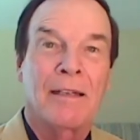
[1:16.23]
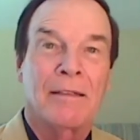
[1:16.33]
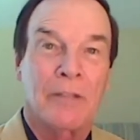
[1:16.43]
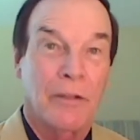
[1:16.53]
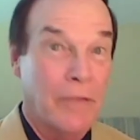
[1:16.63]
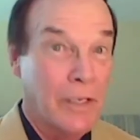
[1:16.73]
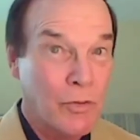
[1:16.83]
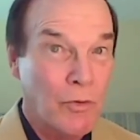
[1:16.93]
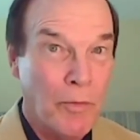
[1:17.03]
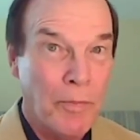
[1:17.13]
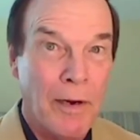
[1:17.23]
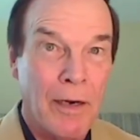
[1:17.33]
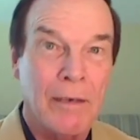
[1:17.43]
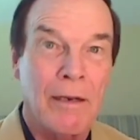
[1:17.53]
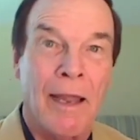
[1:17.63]
the visual
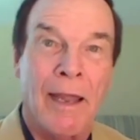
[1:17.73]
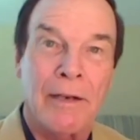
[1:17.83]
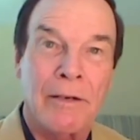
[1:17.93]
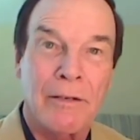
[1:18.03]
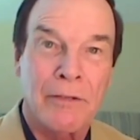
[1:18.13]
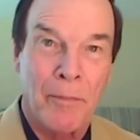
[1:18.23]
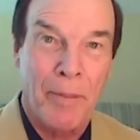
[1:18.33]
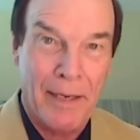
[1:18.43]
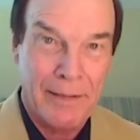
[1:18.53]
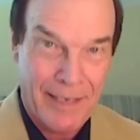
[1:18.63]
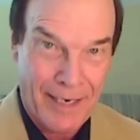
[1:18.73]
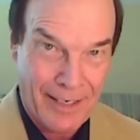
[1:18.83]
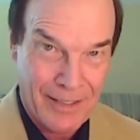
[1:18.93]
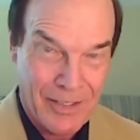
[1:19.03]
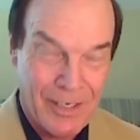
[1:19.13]
part and the
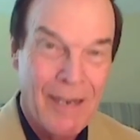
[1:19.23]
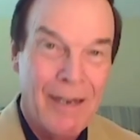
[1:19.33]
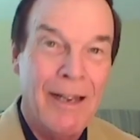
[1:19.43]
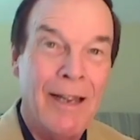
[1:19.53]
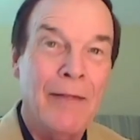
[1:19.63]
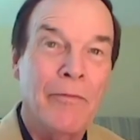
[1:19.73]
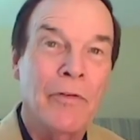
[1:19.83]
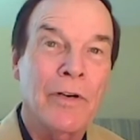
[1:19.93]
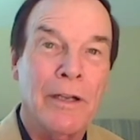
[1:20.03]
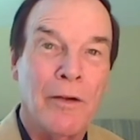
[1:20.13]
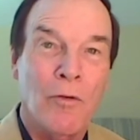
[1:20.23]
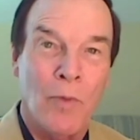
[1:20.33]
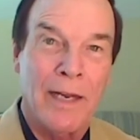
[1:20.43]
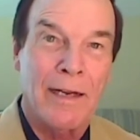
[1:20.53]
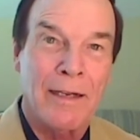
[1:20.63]
podcast, every
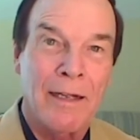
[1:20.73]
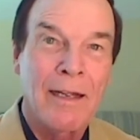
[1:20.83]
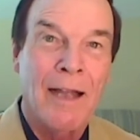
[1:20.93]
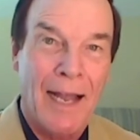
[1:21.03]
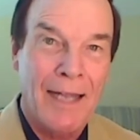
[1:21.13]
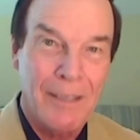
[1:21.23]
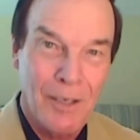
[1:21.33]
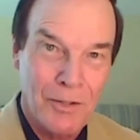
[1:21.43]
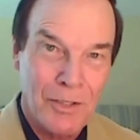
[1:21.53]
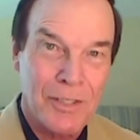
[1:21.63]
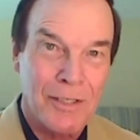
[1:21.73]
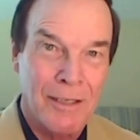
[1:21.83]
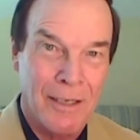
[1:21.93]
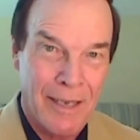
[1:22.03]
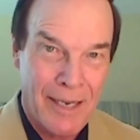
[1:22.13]
week I host
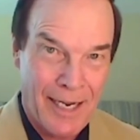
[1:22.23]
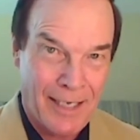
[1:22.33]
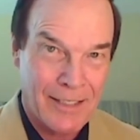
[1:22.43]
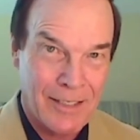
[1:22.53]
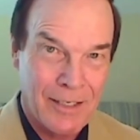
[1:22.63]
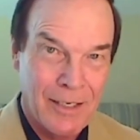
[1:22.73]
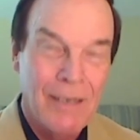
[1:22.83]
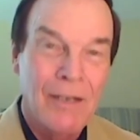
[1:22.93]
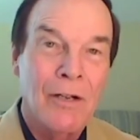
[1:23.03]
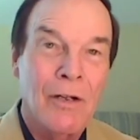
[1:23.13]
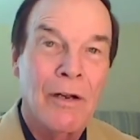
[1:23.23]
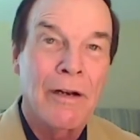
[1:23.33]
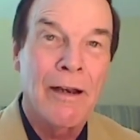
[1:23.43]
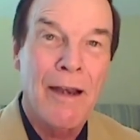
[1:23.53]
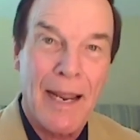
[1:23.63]
a guest
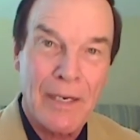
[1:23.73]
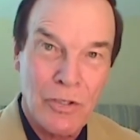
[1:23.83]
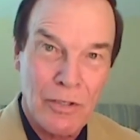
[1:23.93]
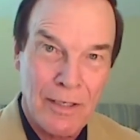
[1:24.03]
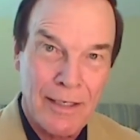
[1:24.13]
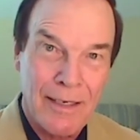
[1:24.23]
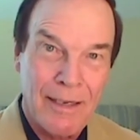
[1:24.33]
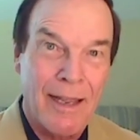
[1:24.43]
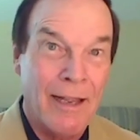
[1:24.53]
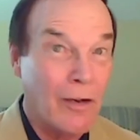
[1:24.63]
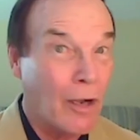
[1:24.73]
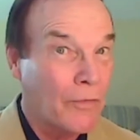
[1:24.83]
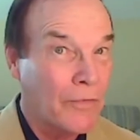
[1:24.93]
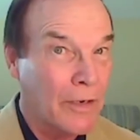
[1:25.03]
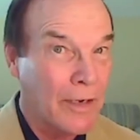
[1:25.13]
nationally and
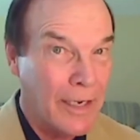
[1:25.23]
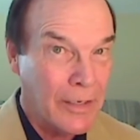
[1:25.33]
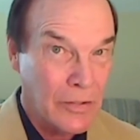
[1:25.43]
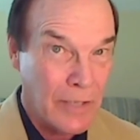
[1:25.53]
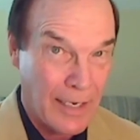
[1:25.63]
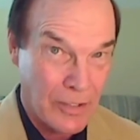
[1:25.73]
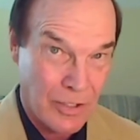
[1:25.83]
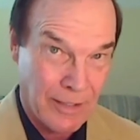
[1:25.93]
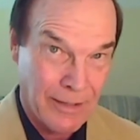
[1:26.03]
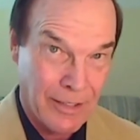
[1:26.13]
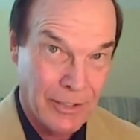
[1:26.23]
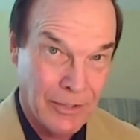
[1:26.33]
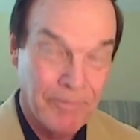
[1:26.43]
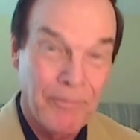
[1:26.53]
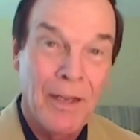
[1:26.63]
often internationally
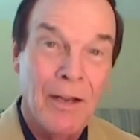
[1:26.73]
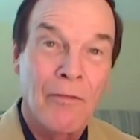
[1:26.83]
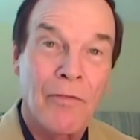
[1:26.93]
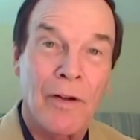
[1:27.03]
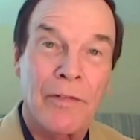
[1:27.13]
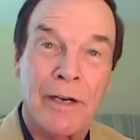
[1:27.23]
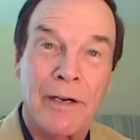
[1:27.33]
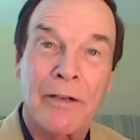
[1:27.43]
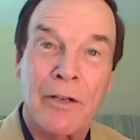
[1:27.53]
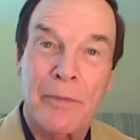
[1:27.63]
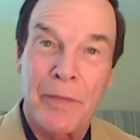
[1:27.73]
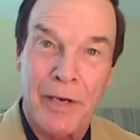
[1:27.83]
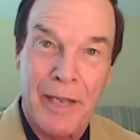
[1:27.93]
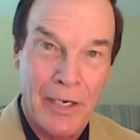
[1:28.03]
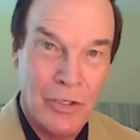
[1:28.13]
known for their
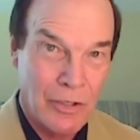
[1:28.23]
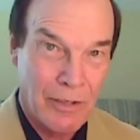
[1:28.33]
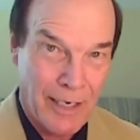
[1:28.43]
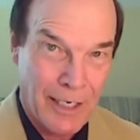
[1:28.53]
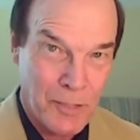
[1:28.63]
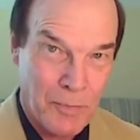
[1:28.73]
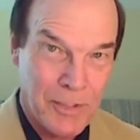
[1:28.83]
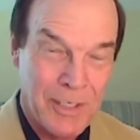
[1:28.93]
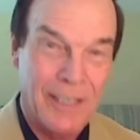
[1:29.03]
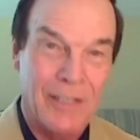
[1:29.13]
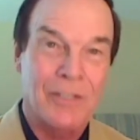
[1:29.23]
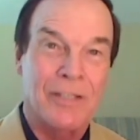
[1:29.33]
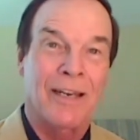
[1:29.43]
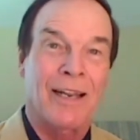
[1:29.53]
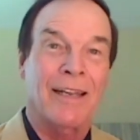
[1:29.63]
communication expertise.
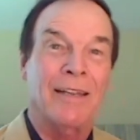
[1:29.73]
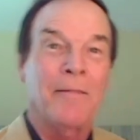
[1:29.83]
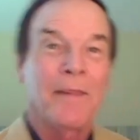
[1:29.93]
Today,